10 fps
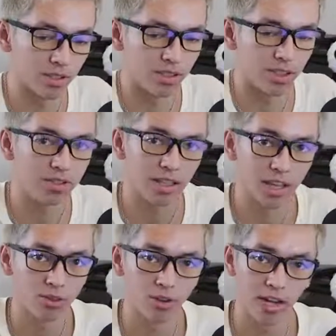is test the
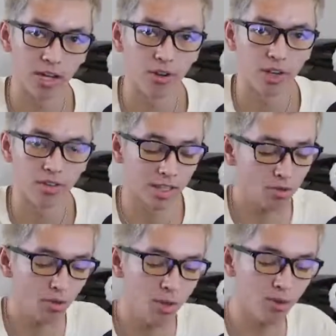actual ad creative, because
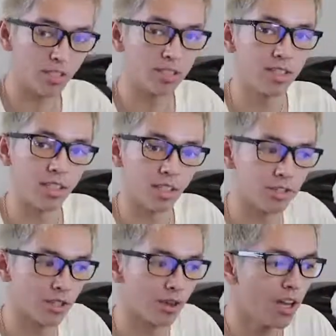that's what people are seeing.
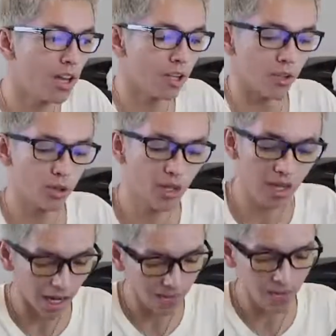So, you know, you
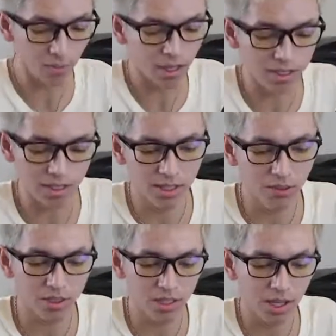can have the best
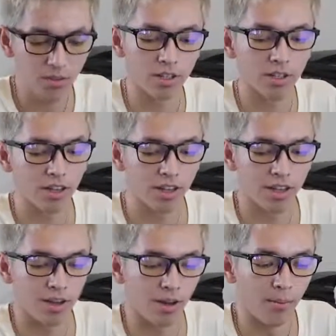interests out there.
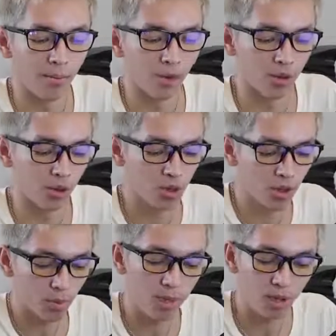You know, you
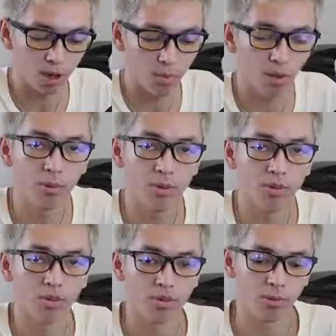could be on point with
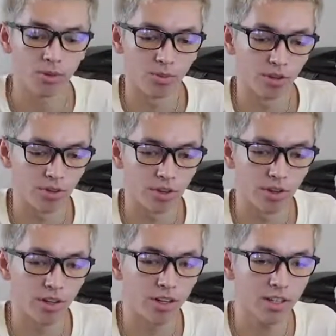your
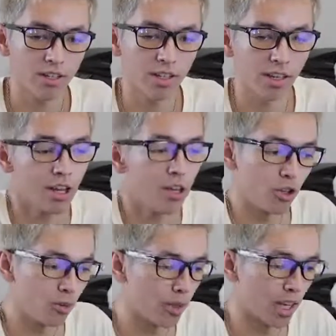target audience, and like
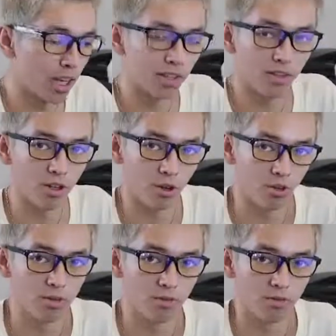you'll be getting, you know,
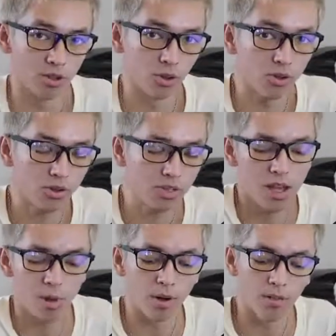results.
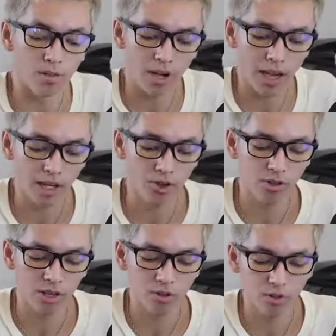But if your ad
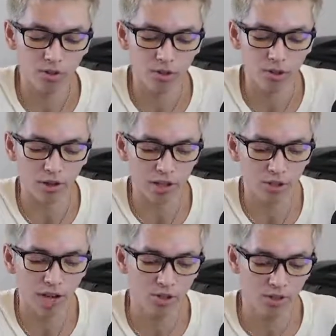creative, you know, like
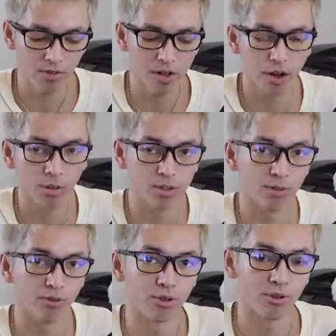your ad creative can always
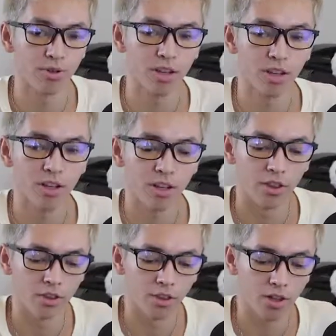improve.
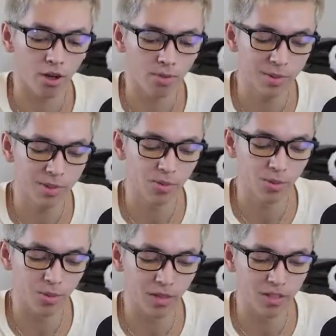There can always
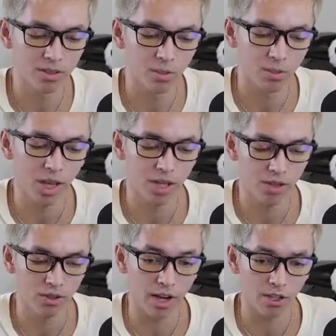be ways to
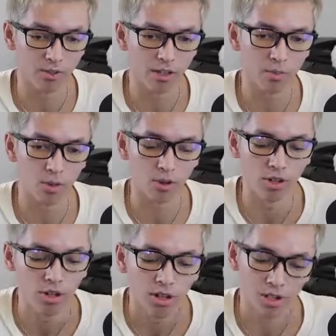make your ad creative
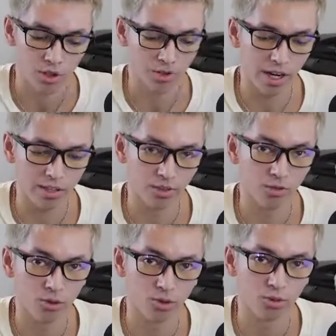more
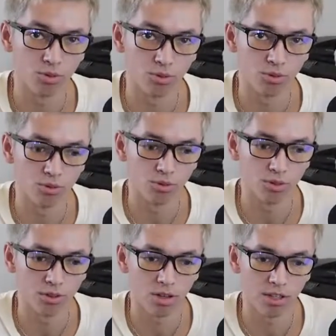attractive to
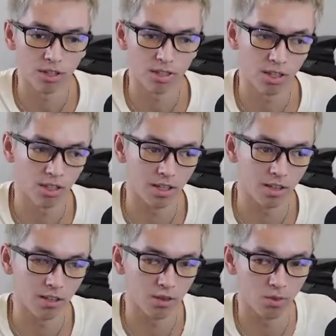your audience
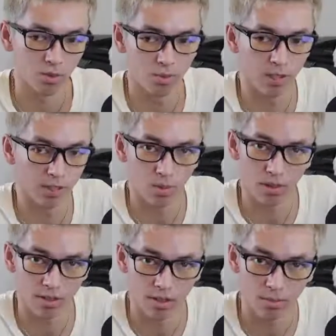that you're basically
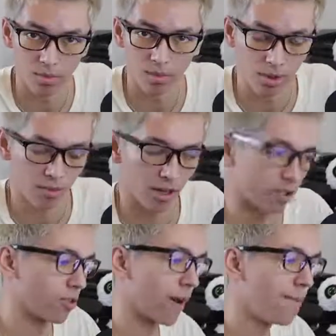wanting them to buy your
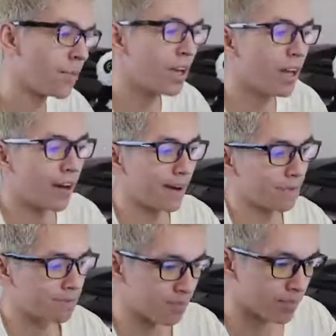product. Okay.
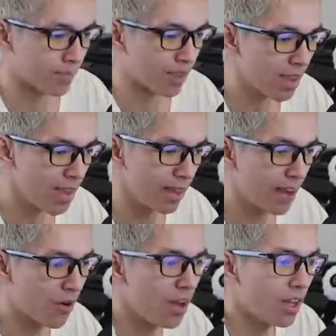
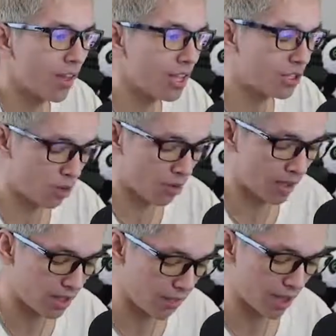Now that's sort of
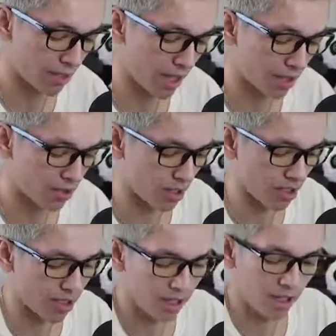like that Facebook ad
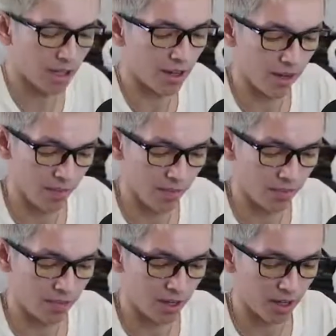strategy
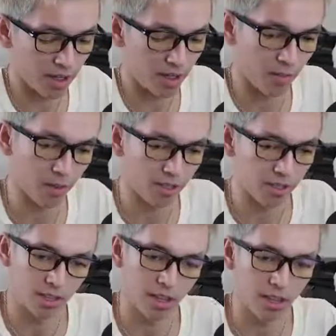that
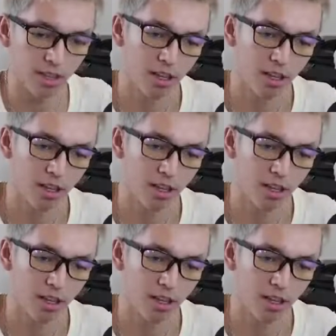basically